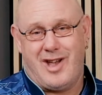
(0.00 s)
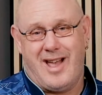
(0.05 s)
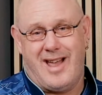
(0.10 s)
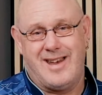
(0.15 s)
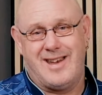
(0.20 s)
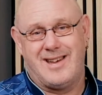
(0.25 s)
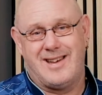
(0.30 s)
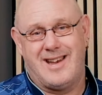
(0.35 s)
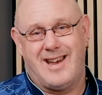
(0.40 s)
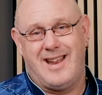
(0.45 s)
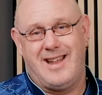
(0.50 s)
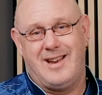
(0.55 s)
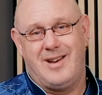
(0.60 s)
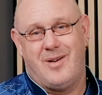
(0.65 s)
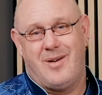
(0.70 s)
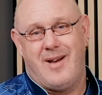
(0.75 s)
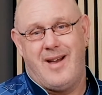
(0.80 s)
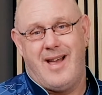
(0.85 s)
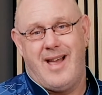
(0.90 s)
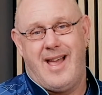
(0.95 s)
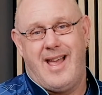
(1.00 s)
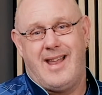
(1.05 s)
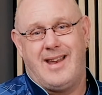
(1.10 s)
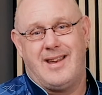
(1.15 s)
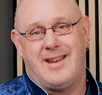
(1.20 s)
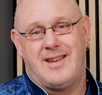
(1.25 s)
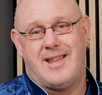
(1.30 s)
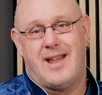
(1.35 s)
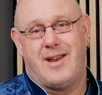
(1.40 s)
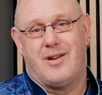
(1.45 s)
And
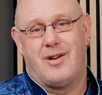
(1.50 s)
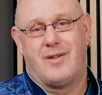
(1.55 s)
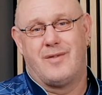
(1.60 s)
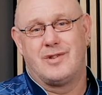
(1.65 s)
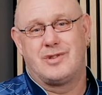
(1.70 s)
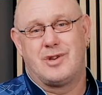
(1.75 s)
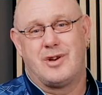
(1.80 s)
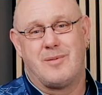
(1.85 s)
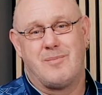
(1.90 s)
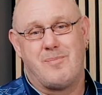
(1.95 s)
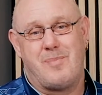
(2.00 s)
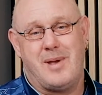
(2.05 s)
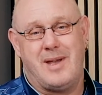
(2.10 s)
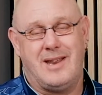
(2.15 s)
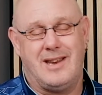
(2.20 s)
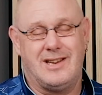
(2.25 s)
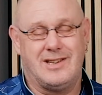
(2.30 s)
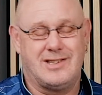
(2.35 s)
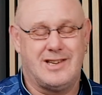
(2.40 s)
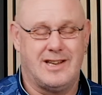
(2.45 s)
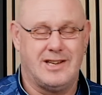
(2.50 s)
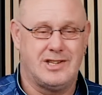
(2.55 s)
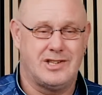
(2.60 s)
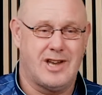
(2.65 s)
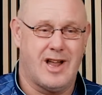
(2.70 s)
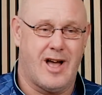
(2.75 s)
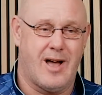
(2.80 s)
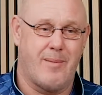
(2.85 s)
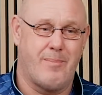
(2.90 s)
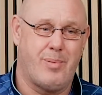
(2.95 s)
then all of a sudden PDC
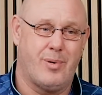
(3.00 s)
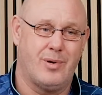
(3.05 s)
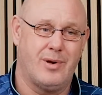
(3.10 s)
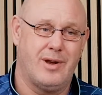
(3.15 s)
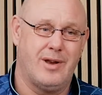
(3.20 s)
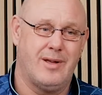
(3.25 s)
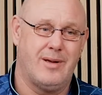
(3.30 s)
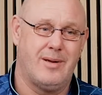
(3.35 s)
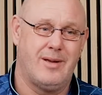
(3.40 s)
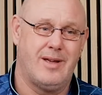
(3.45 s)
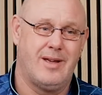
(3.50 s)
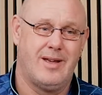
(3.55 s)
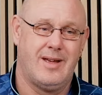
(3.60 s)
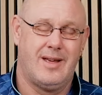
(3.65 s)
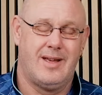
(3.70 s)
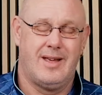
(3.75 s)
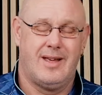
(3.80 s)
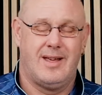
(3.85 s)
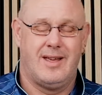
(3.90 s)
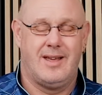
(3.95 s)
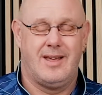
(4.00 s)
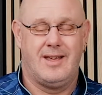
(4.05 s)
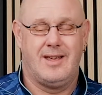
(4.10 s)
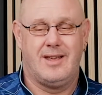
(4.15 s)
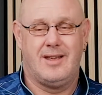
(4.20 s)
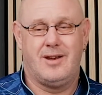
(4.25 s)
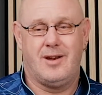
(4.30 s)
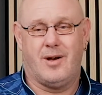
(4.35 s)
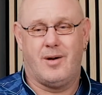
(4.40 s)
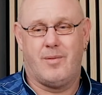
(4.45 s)
started putting
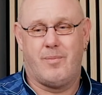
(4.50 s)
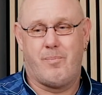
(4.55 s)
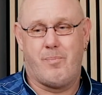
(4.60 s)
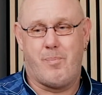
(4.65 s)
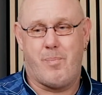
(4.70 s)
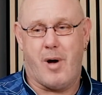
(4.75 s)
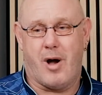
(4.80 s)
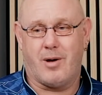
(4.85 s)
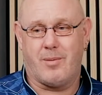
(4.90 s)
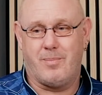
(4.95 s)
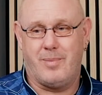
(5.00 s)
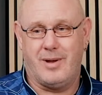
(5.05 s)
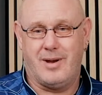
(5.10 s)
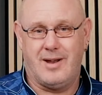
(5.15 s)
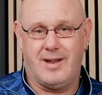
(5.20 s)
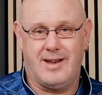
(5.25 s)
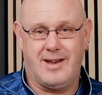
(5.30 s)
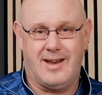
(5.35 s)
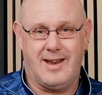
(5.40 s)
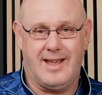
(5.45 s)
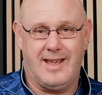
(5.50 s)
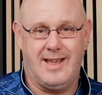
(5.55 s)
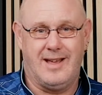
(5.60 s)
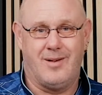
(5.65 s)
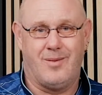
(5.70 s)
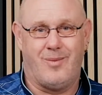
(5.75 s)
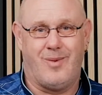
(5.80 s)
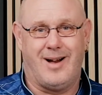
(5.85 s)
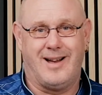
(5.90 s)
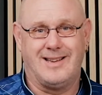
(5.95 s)
Pogba and
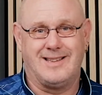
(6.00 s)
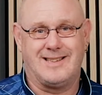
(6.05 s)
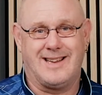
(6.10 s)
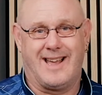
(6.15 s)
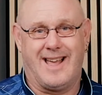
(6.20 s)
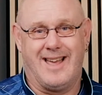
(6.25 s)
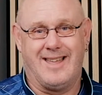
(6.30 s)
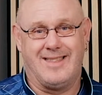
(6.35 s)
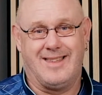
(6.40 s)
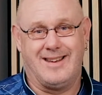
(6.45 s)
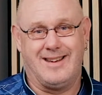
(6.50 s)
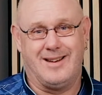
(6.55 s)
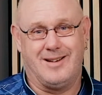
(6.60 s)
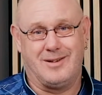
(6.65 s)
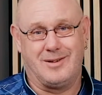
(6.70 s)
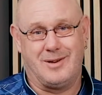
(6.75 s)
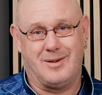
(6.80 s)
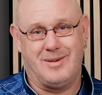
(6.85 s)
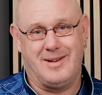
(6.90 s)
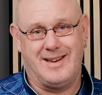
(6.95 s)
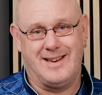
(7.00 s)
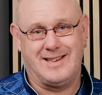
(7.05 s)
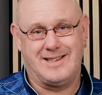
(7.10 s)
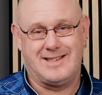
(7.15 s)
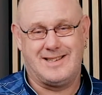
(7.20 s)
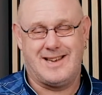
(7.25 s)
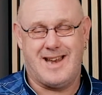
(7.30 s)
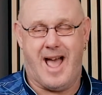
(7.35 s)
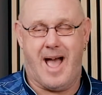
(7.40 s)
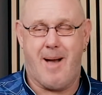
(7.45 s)
Ian White together, doing this
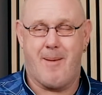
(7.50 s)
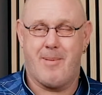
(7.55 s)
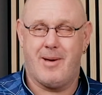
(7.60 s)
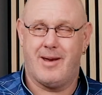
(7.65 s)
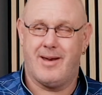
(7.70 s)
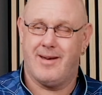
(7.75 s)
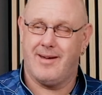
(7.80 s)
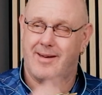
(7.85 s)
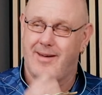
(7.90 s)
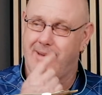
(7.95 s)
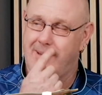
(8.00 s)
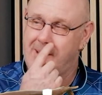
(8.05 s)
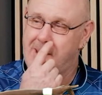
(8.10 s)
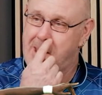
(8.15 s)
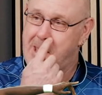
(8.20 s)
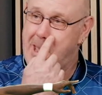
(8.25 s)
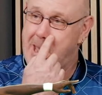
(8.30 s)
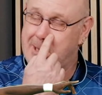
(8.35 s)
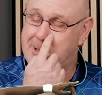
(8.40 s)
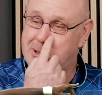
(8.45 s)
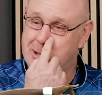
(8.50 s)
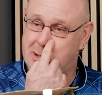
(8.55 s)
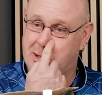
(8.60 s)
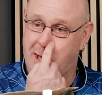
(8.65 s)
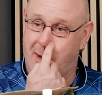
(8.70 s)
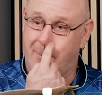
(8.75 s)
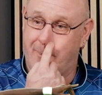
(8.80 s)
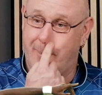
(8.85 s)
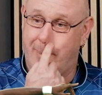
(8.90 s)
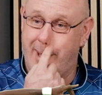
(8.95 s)
dab, and it just
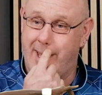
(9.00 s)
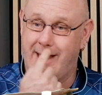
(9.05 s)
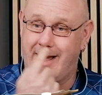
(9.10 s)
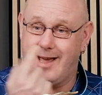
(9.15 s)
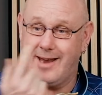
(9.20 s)
got big.